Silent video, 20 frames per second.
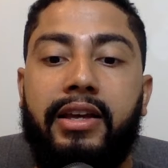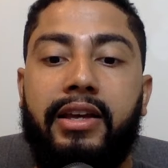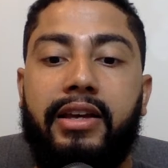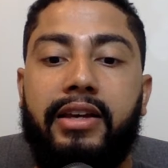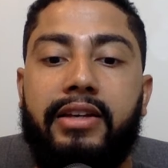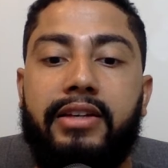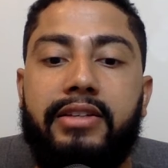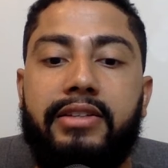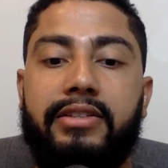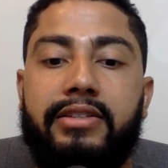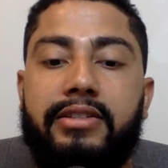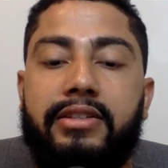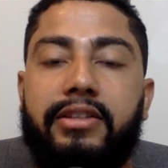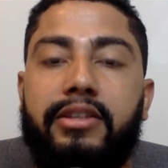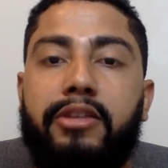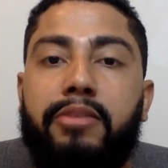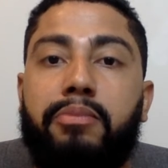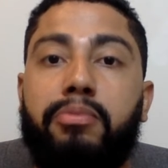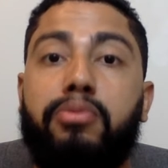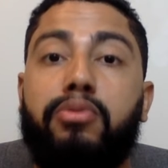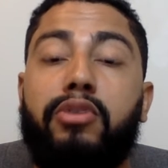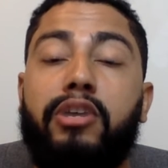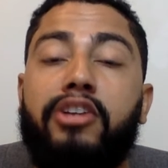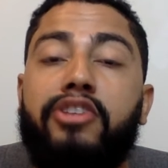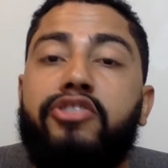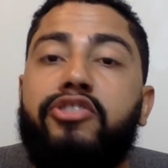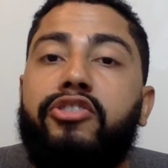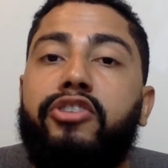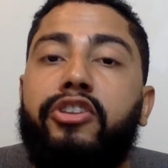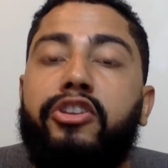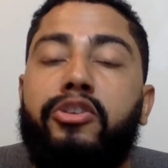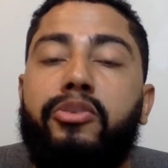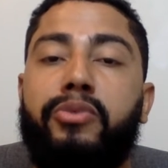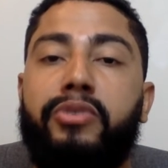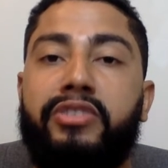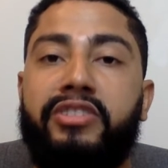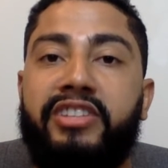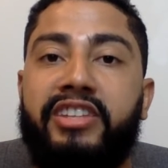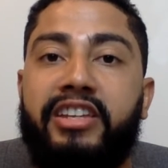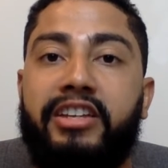is the pressure that you
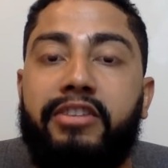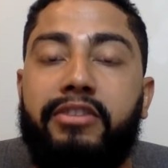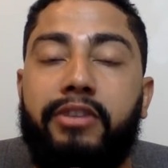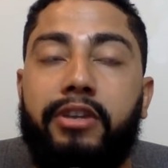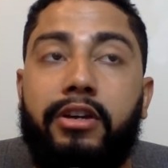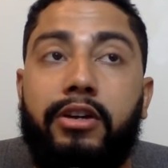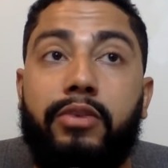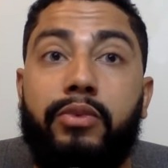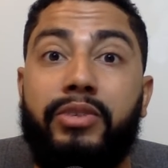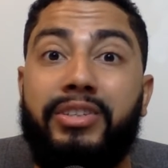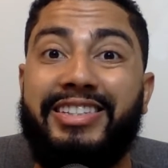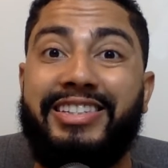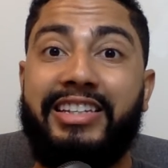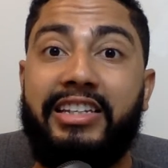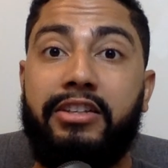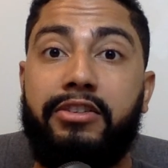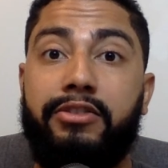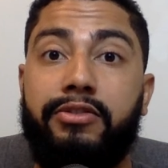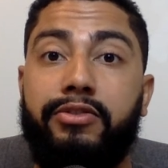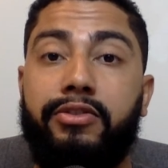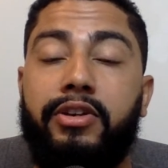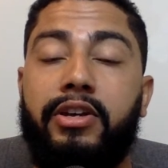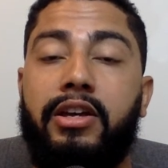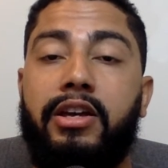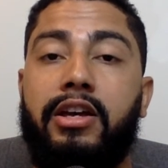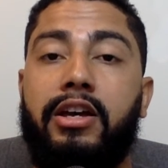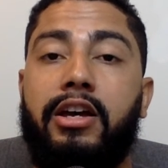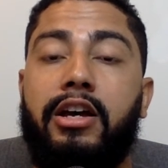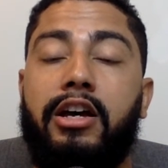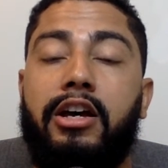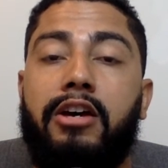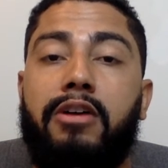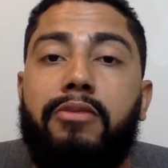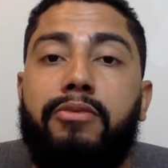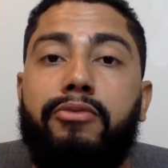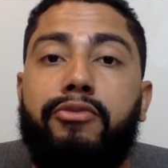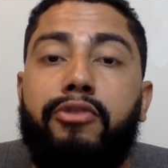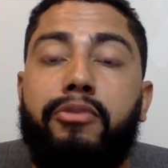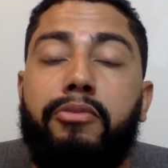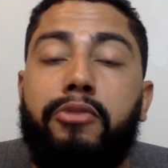receive, uh, receive
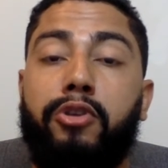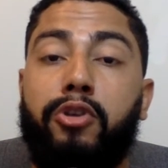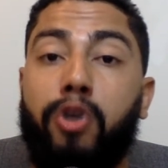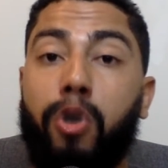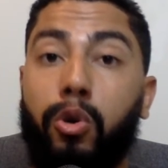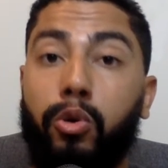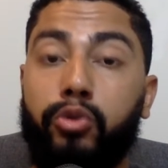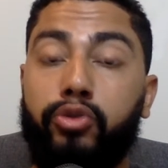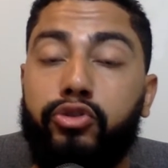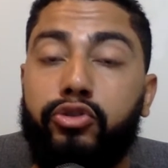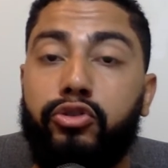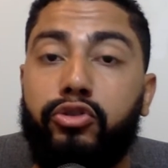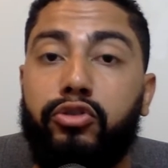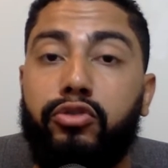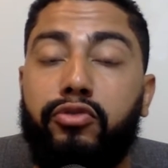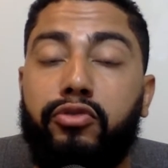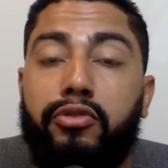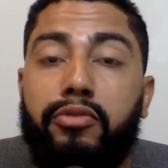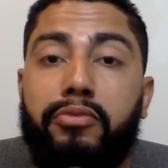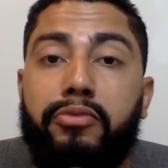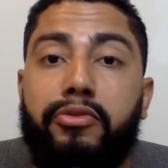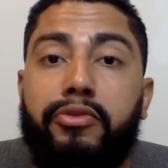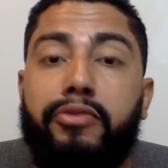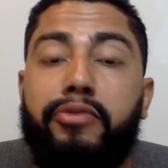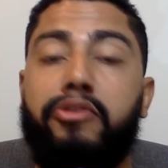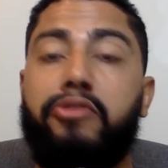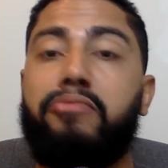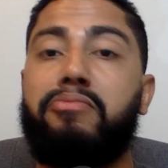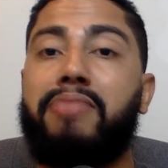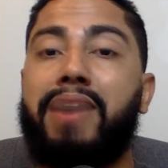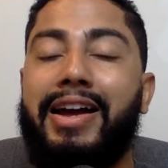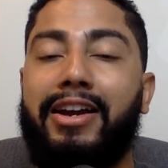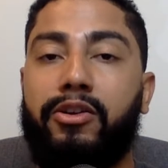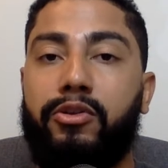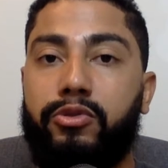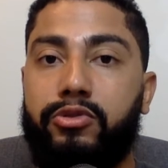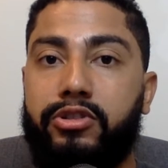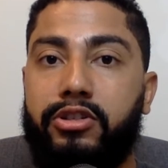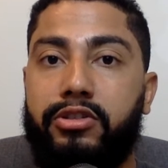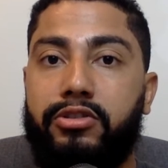um, from your culture, from, from your
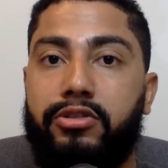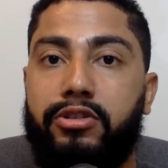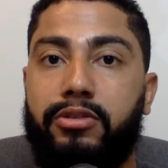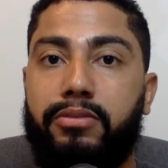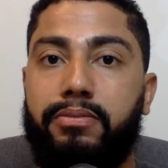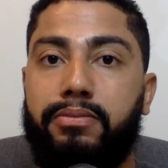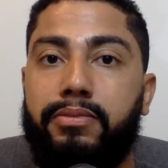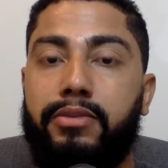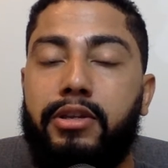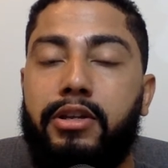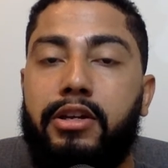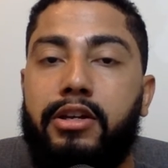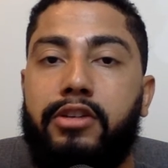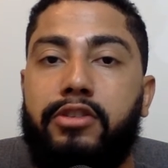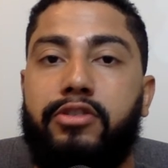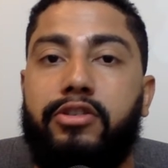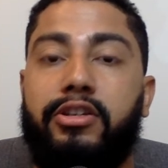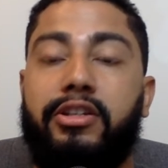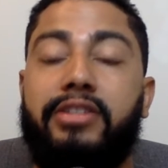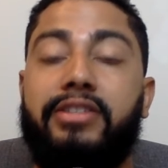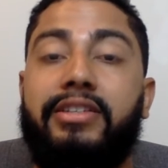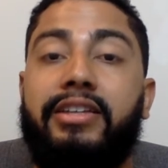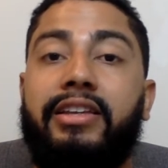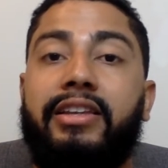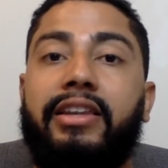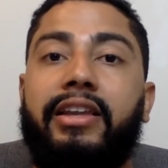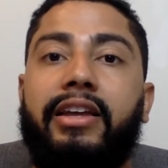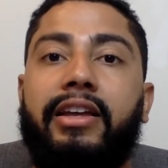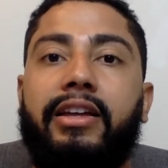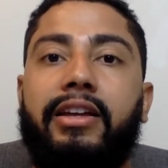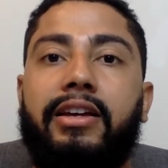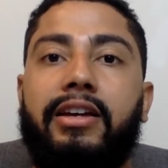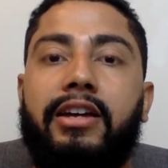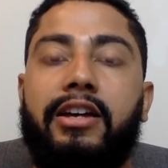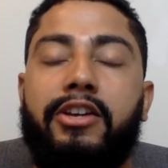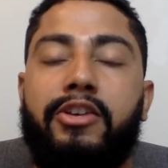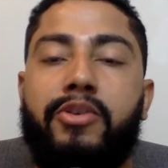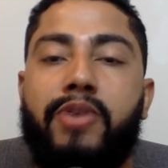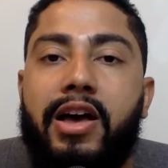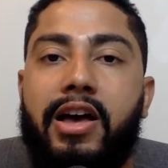microsystem. So let's say like
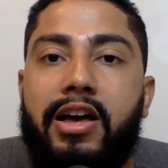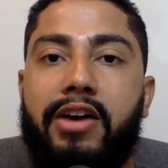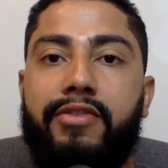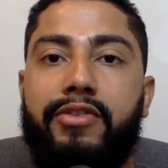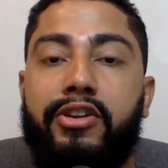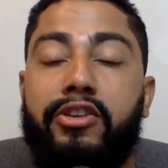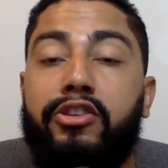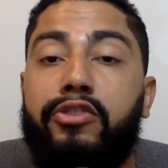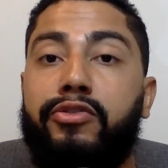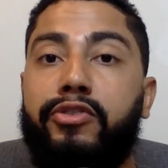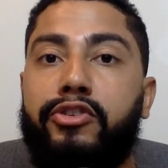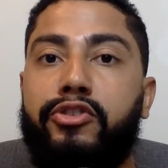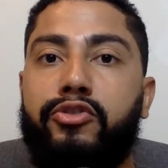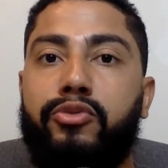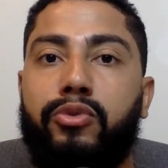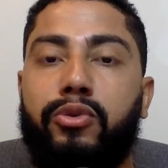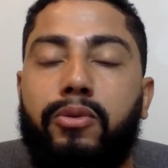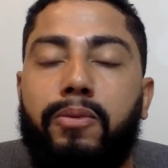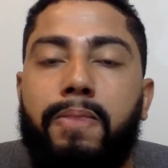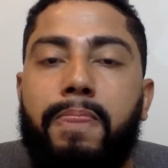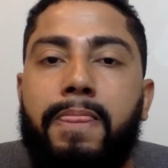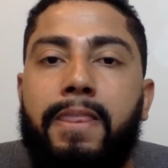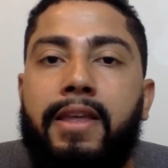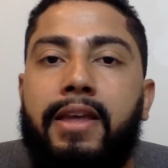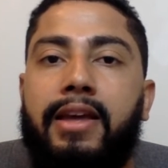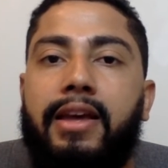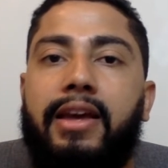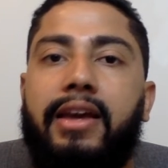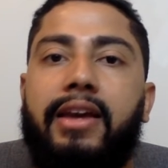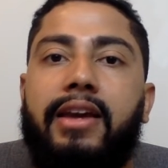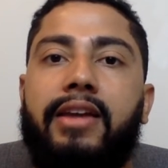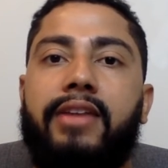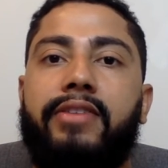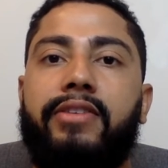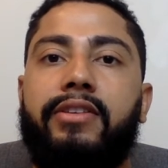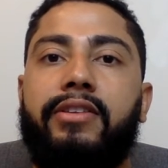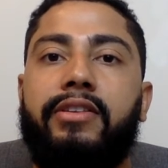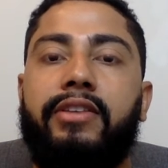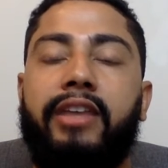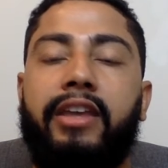uh, you have an individual
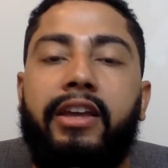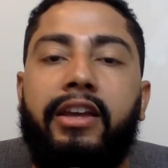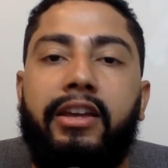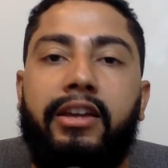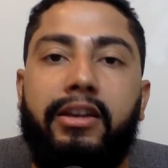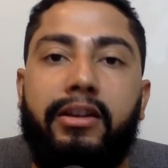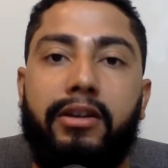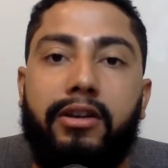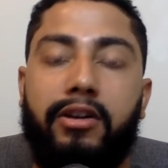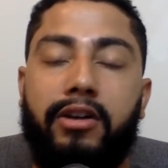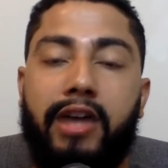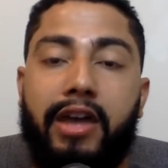and they are,